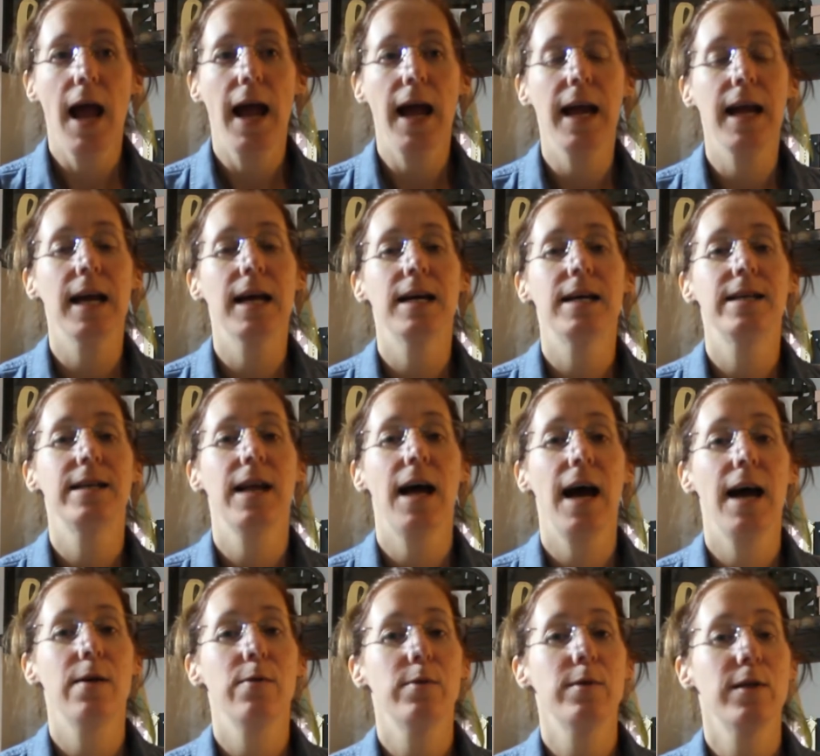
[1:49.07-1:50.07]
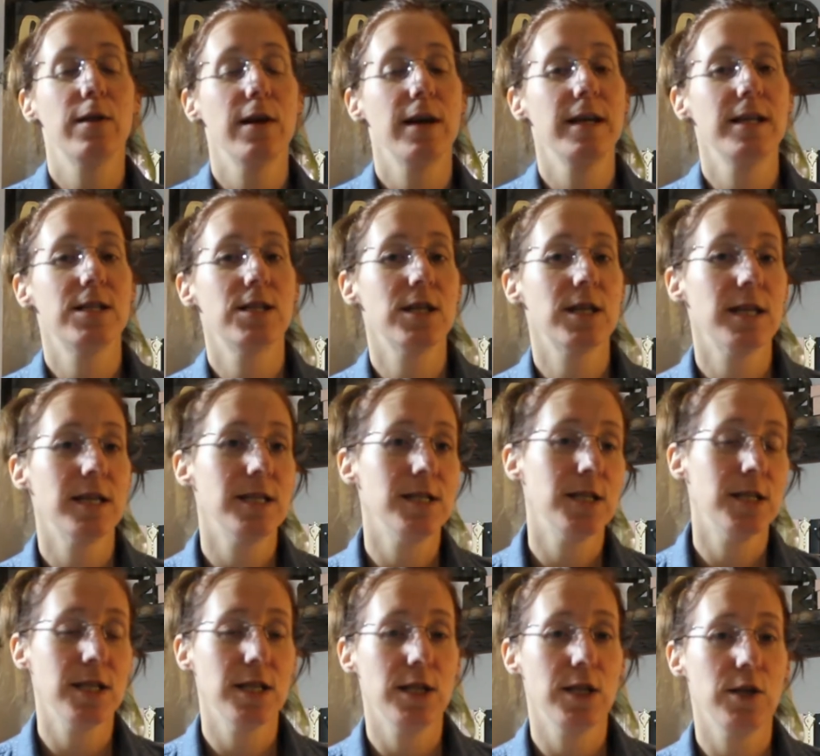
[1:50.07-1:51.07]
and I would like to
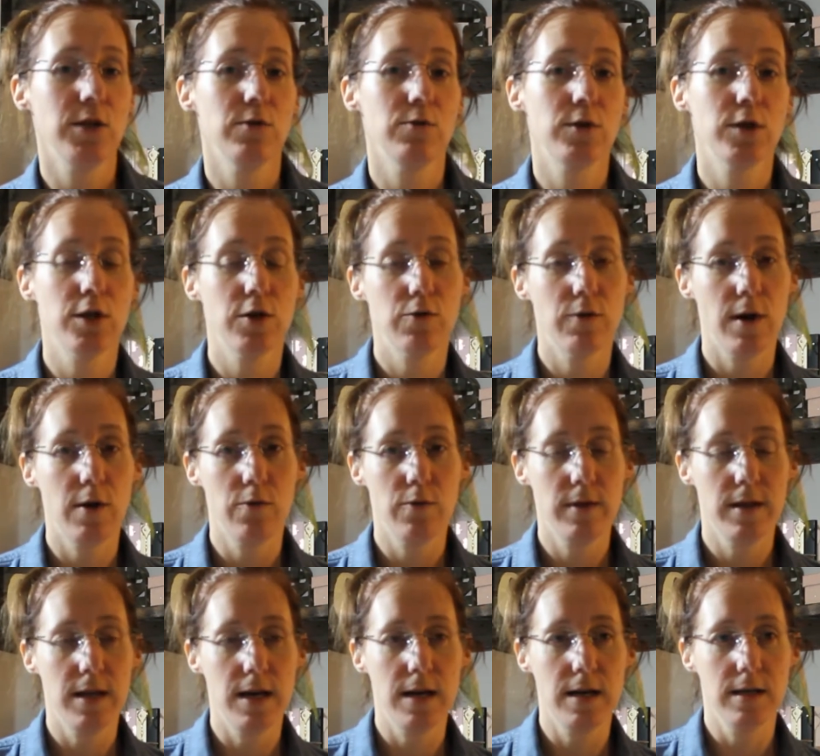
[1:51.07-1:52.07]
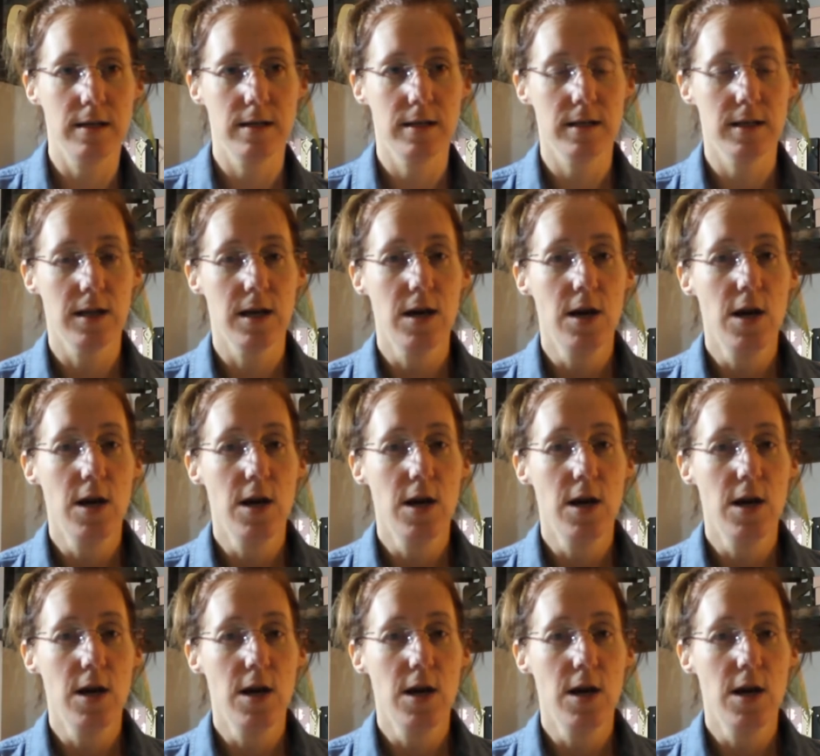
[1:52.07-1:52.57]
continue to grow with this.